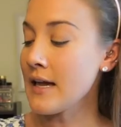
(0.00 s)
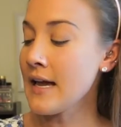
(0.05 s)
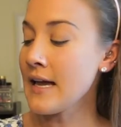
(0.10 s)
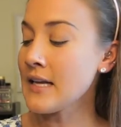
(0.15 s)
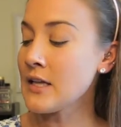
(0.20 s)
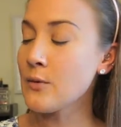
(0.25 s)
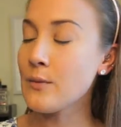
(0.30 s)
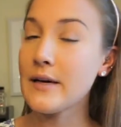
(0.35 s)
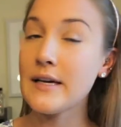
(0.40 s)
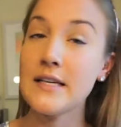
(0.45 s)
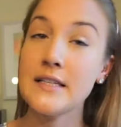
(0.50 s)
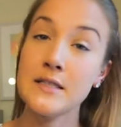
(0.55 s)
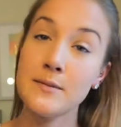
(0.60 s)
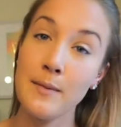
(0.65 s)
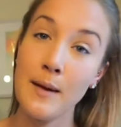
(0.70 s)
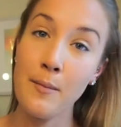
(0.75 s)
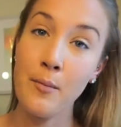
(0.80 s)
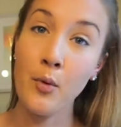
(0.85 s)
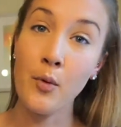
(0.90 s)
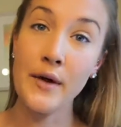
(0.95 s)
anyways,
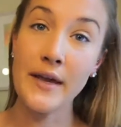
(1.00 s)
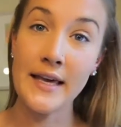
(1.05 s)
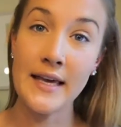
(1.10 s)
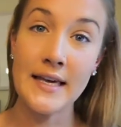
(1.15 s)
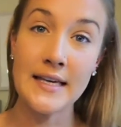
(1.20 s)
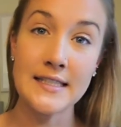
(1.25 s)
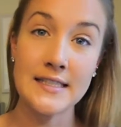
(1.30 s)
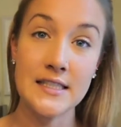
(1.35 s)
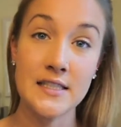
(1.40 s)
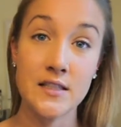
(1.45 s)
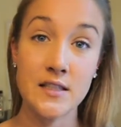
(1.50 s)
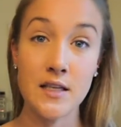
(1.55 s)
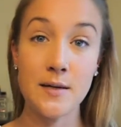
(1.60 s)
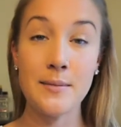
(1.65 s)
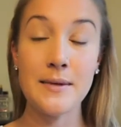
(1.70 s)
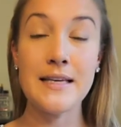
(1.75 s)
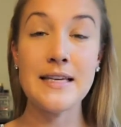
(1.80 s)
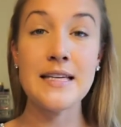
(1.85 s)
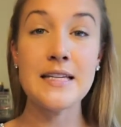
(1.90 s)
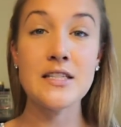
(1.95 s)
my point is it's going
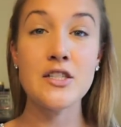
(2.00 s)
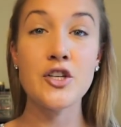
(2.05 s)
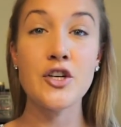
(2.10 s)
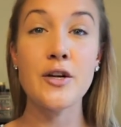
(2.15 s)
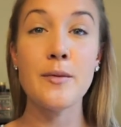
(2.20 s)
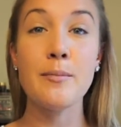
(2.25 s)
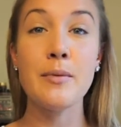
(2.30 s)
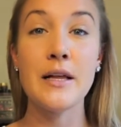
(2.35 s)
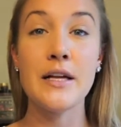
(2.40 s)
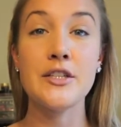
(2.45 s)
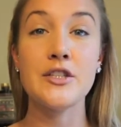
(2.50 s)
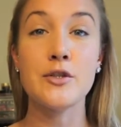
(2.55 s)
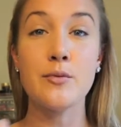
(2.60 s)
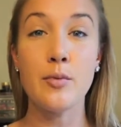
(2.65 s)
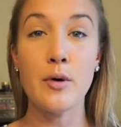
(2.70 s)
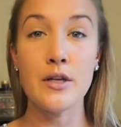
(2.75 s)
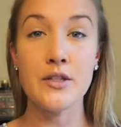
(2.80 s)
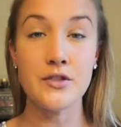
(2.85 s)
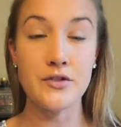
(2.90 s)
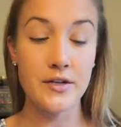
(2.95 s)
to be easier to blend your
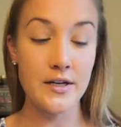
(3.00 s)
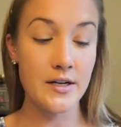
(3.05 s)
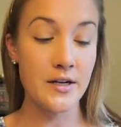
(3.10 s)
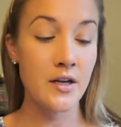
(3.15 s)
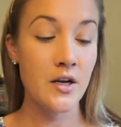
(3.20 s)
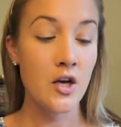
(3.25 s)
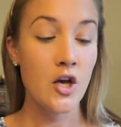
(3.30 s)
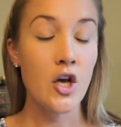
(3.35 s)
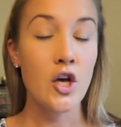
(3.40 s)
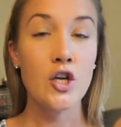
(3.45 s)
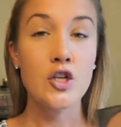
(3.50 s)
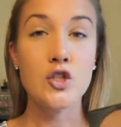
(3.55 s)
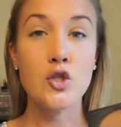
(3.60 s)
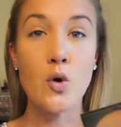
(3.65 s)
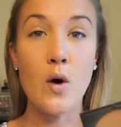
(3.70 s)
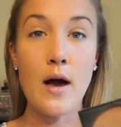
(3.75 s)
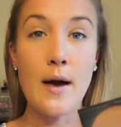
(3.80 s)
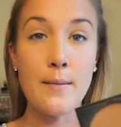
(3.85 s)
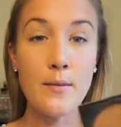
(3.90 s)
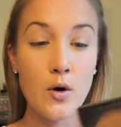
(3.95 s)
bronzer in.
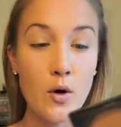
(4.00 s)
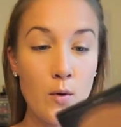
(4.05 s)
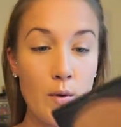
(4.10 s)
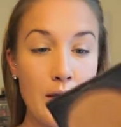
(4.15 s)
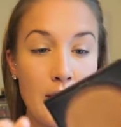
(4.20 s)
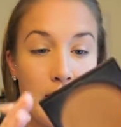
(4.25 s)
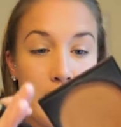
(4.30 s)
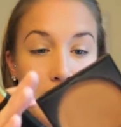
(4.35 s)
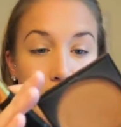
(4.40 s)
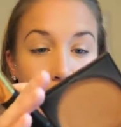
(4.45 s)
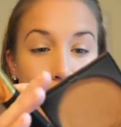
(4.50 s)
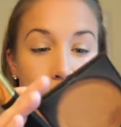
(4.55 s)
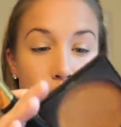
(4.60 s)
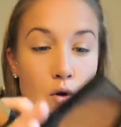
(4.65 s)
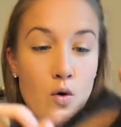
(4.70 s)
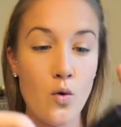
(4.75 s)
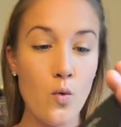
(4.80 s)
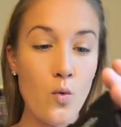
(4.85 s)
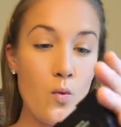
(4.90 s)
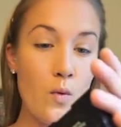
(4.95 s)
So I'm going
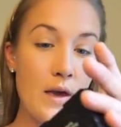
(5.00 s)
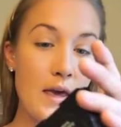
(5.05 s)
in